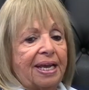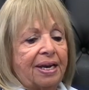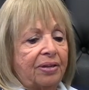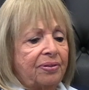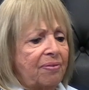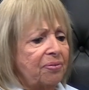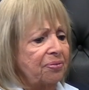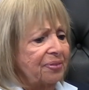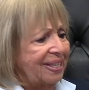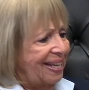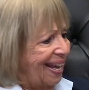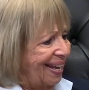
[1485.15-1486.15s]
and I'll never
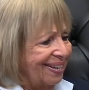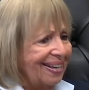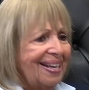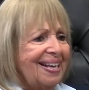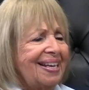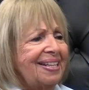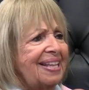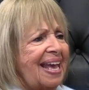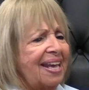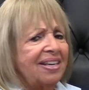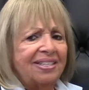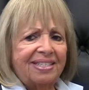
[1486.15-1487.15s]
forget,
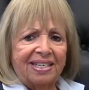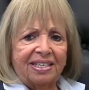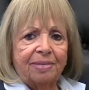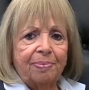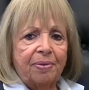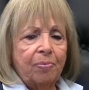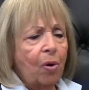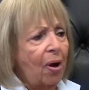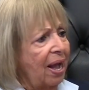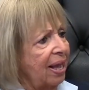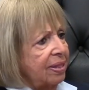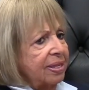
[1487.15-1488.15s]
Alice said to me, "Why?